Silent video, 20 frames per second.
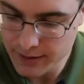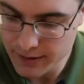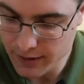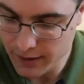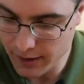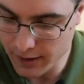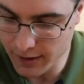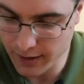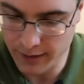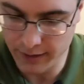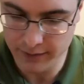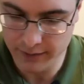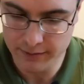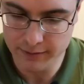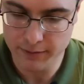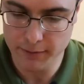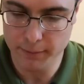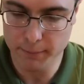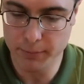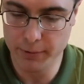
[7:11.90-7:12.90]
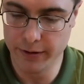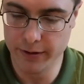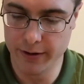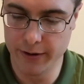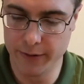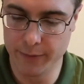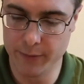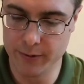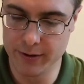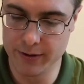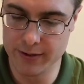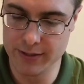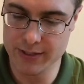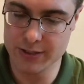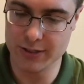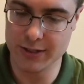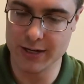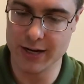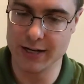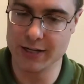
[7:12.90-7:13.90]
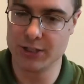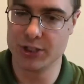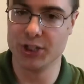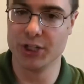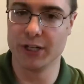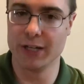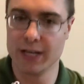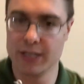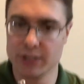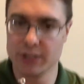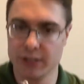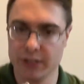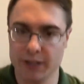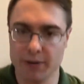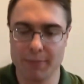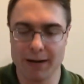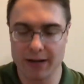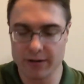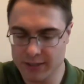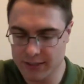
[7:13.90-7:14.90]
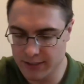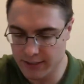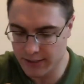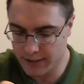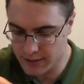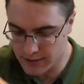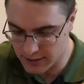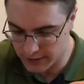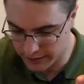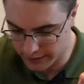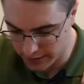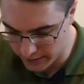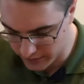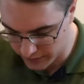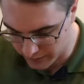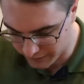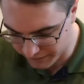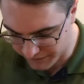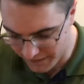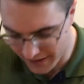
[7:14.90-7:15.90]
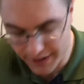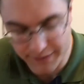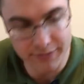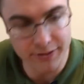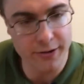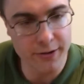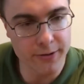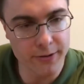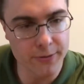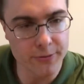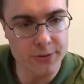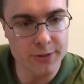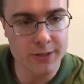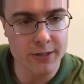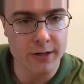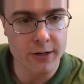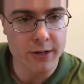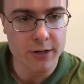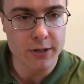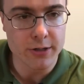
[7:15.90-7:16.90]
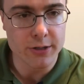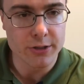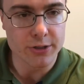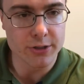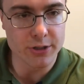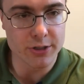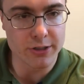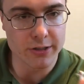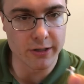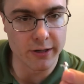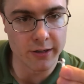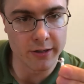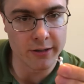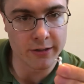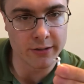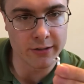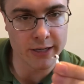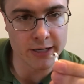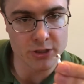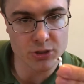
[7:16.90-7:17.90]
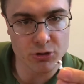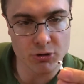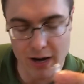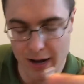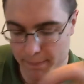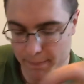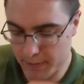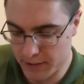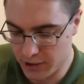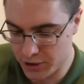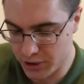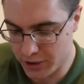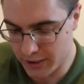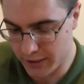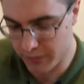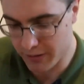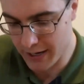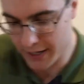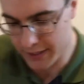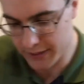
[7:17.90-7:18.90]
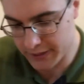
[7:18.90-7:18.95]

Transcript: Put it on one of these nice jig heads. You get about 5 of those. Just a nice crappie jig right